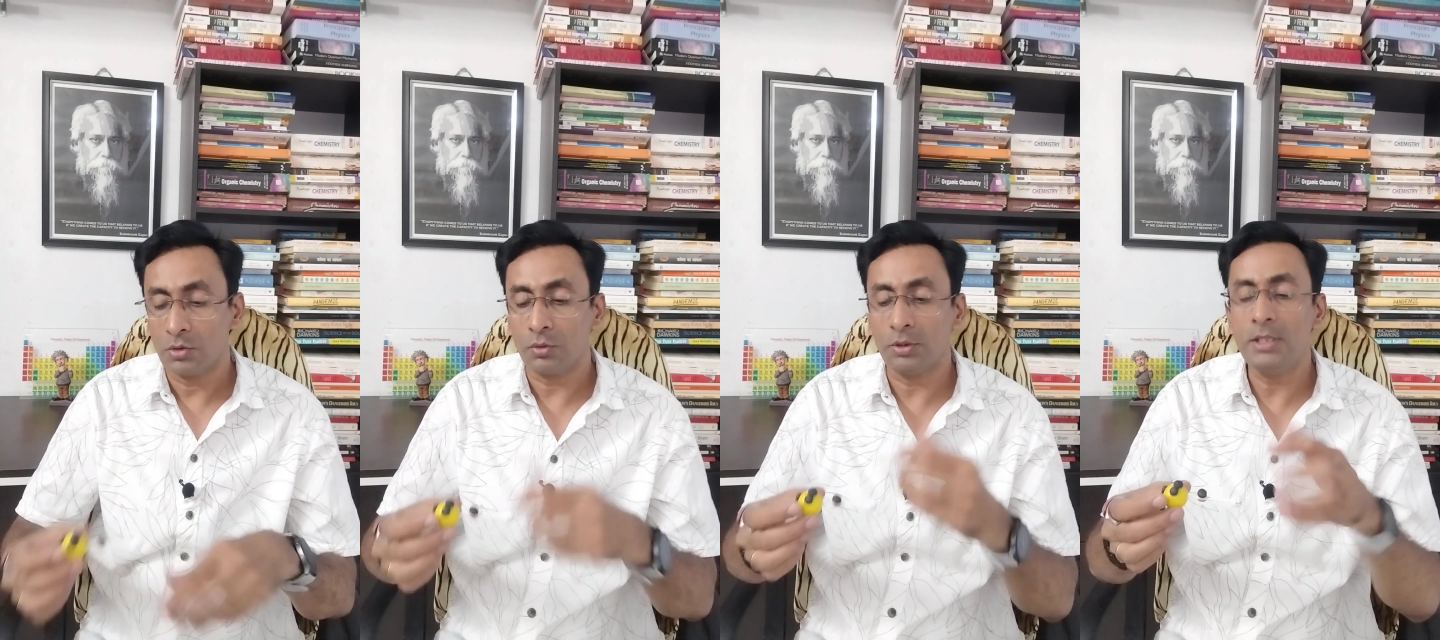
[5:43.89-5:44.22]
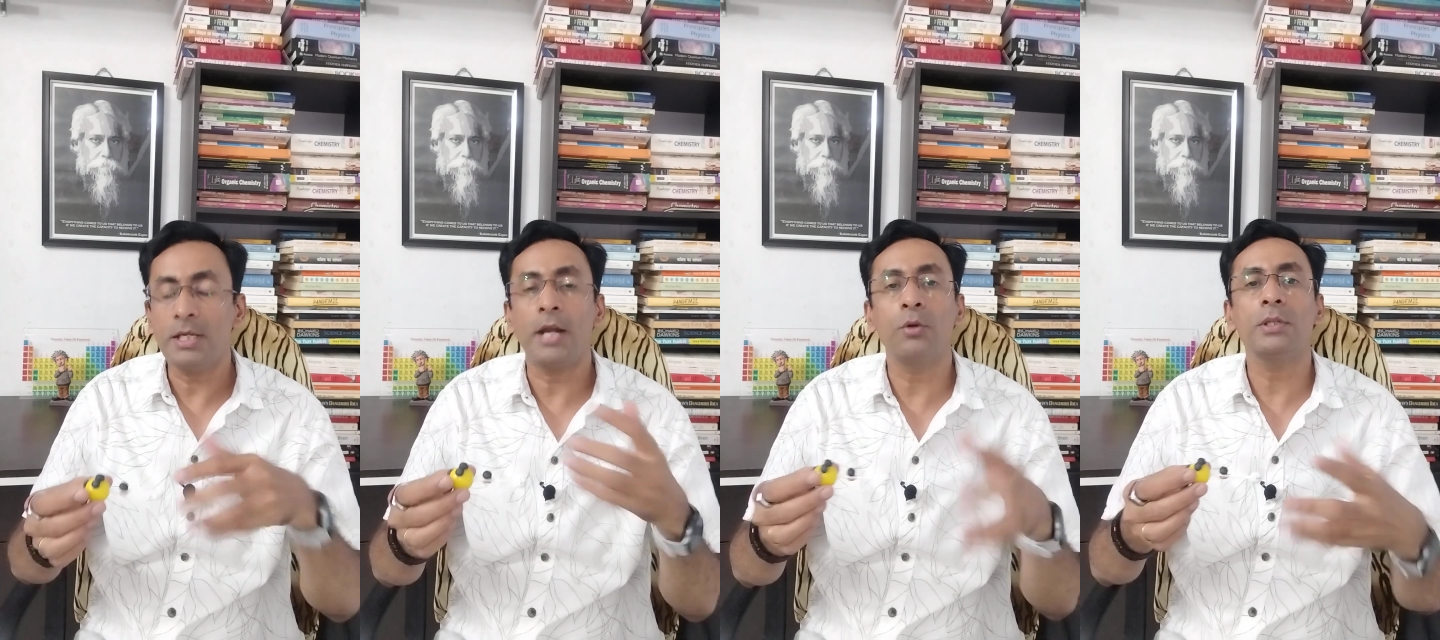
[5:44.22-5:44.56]
So
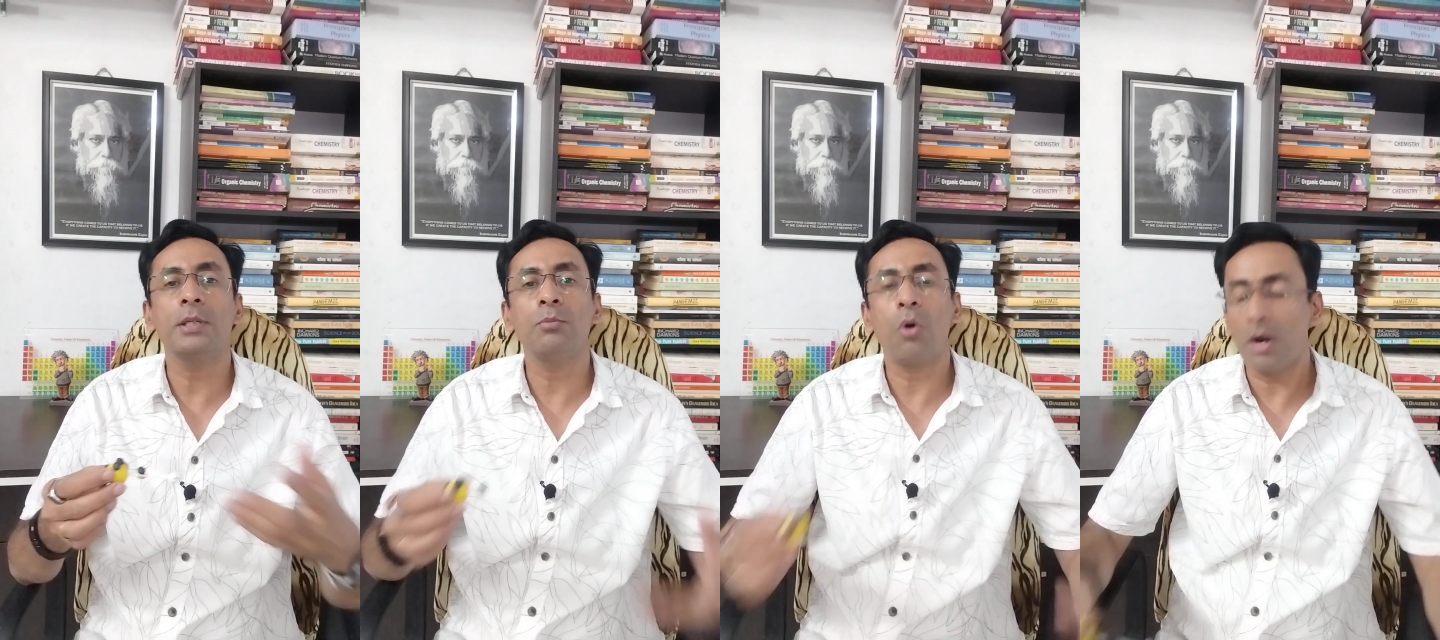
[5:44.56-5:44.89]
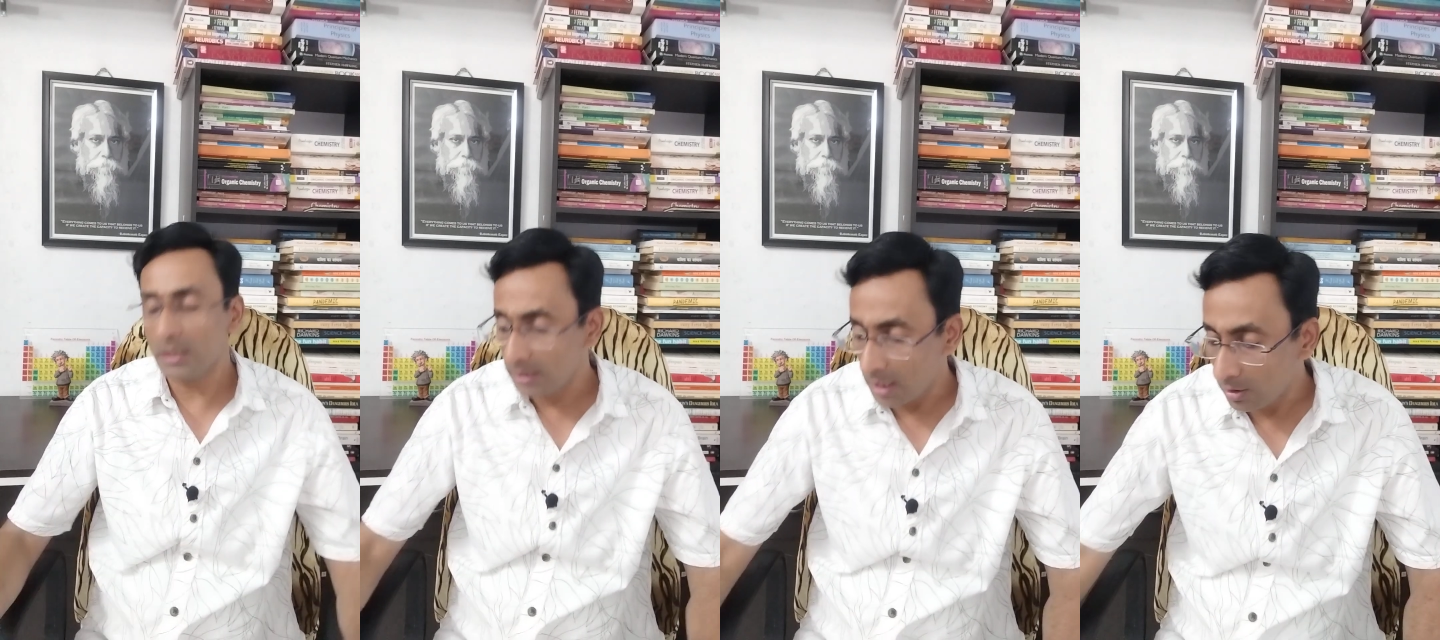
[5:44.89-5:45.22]
these hydrogen
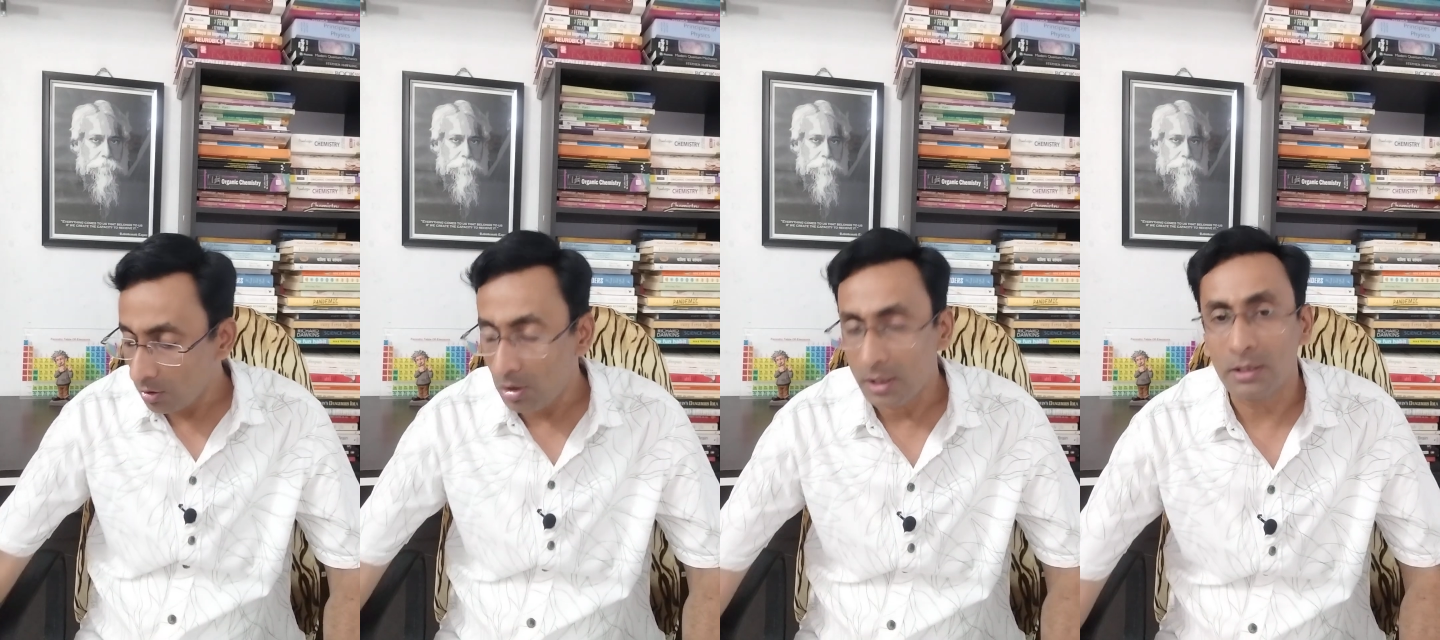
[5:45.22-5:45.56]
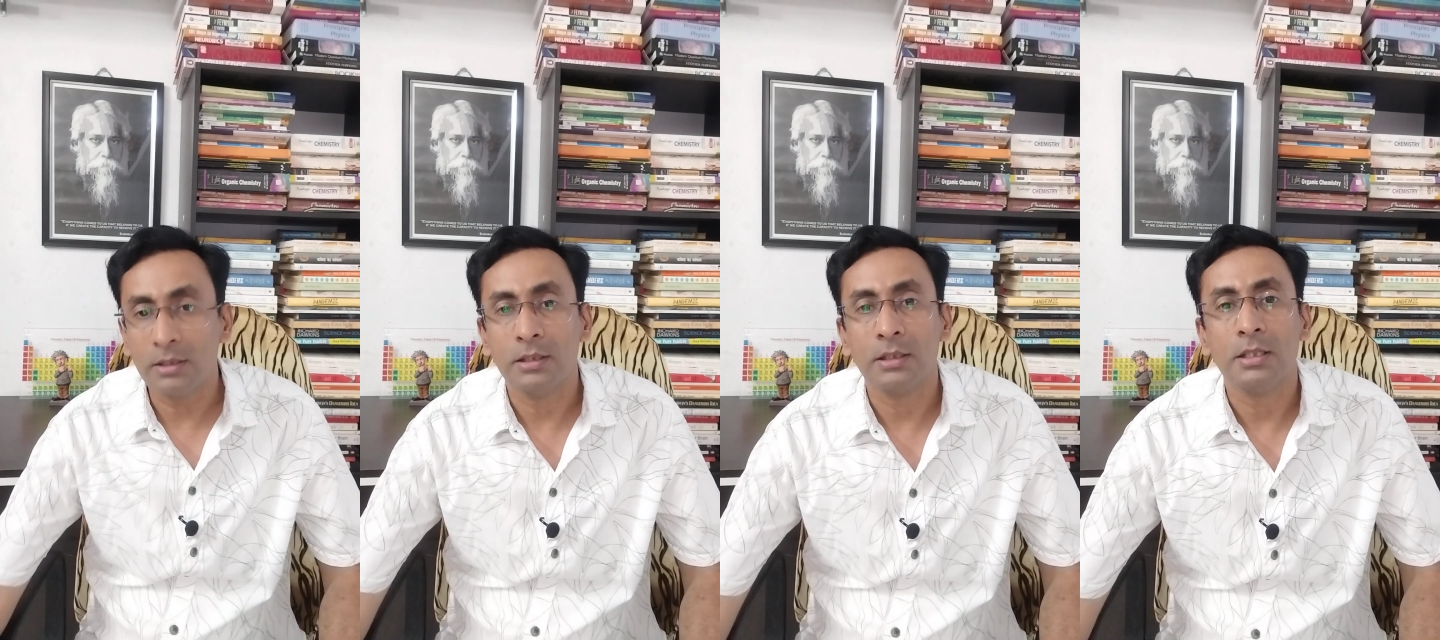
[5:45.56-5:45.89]
bonds are not